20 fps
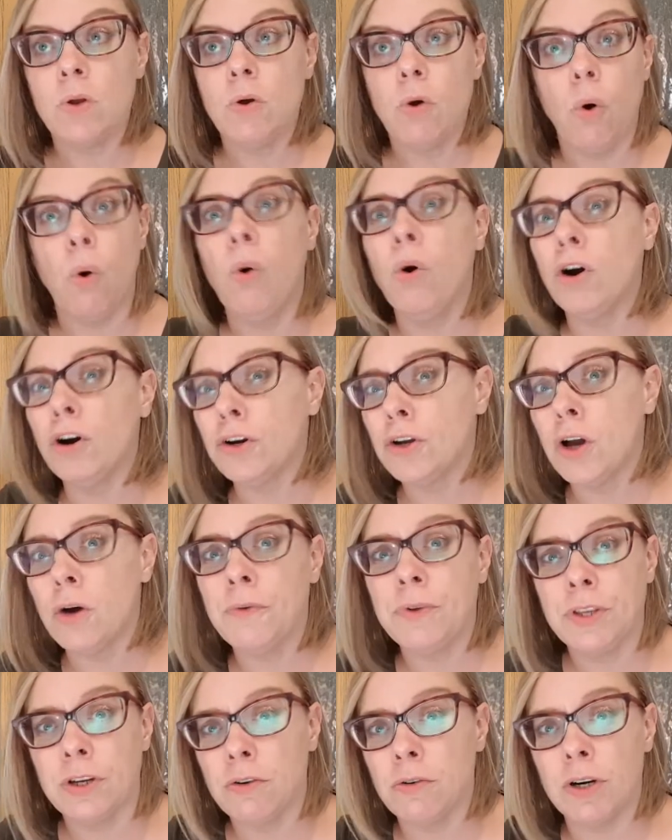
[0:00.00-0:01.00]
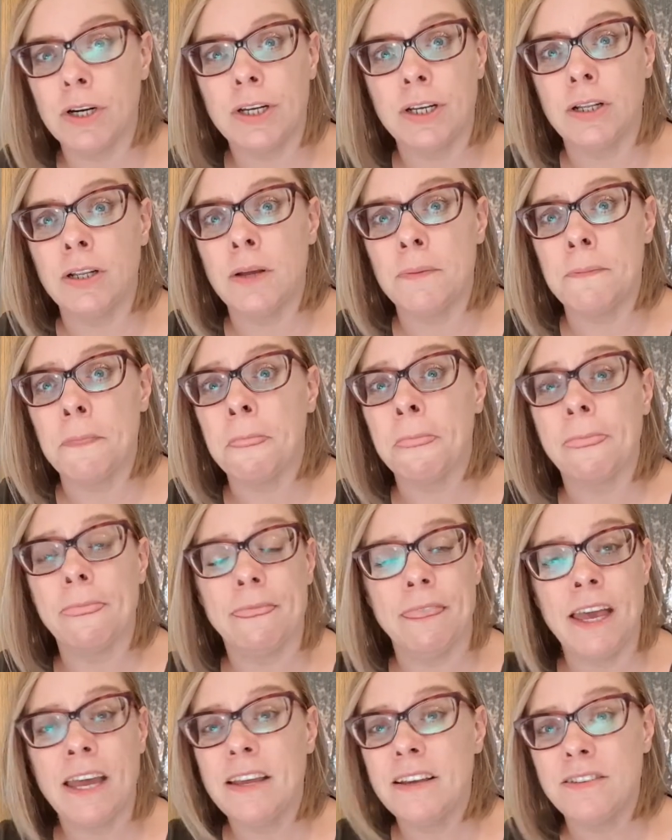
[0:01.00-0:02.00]
or go with a curriculum
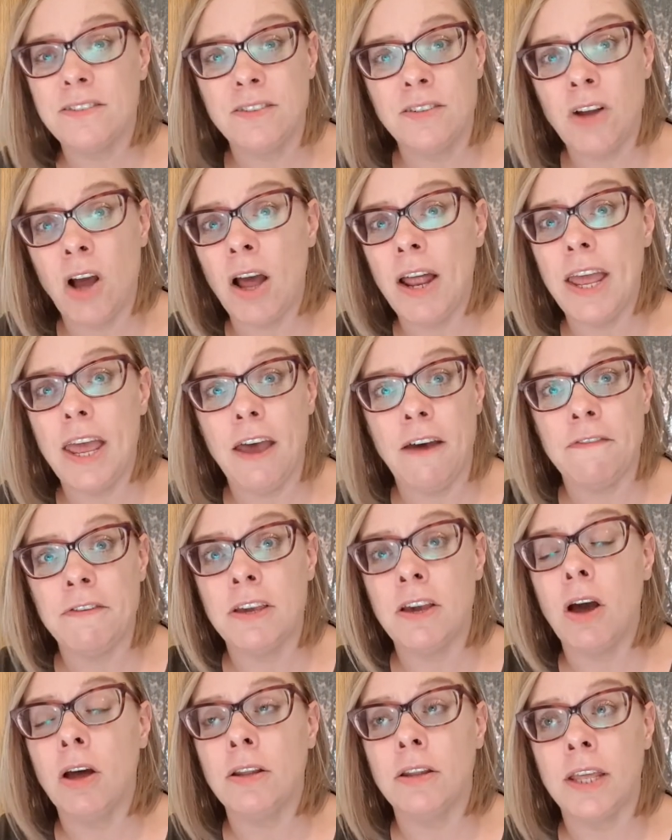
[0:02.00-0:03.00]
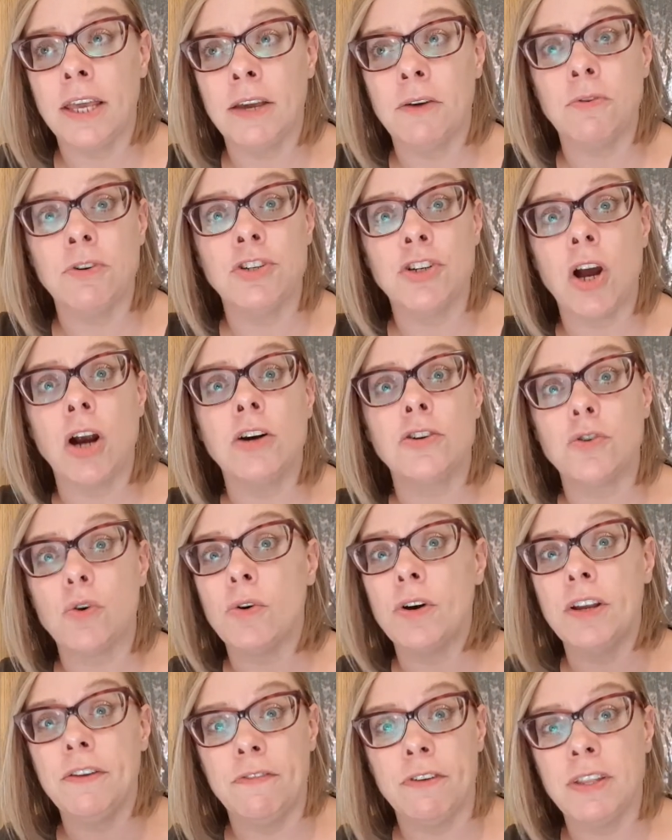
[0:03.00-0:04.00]
that is not heavy on language arts, or
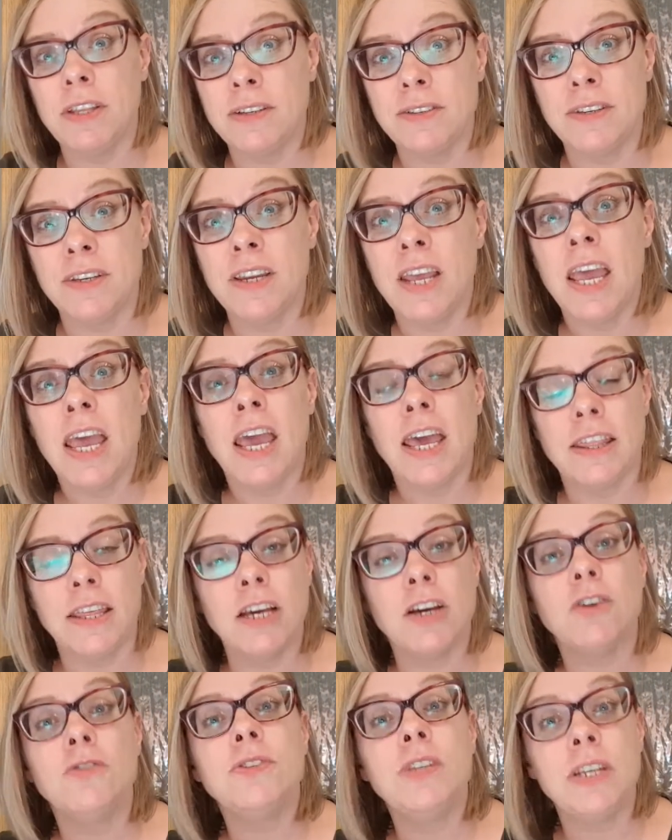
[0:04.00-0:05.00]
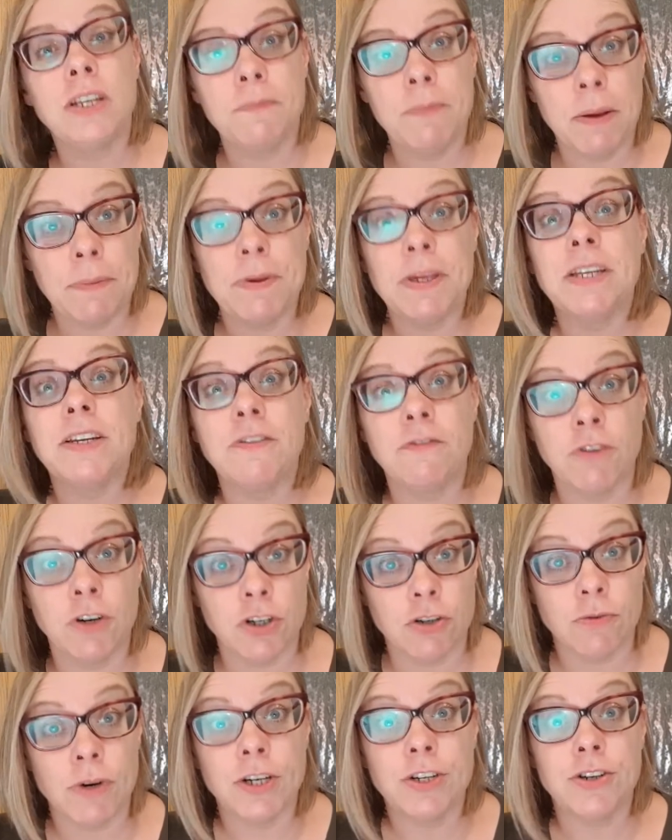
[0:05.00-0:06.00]
even that goes into maybe a different
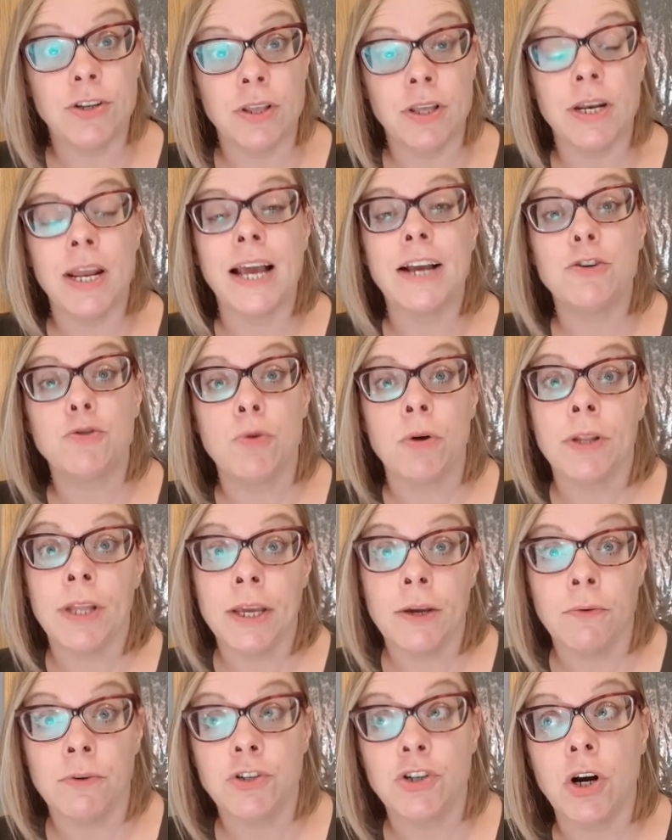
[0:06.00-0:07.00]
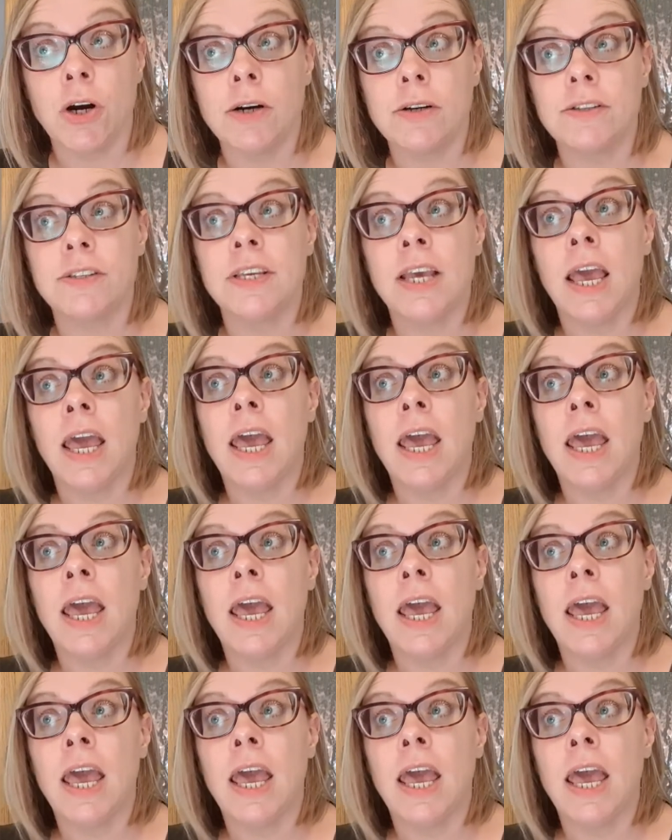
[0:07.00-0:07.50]
direction than actual language arts.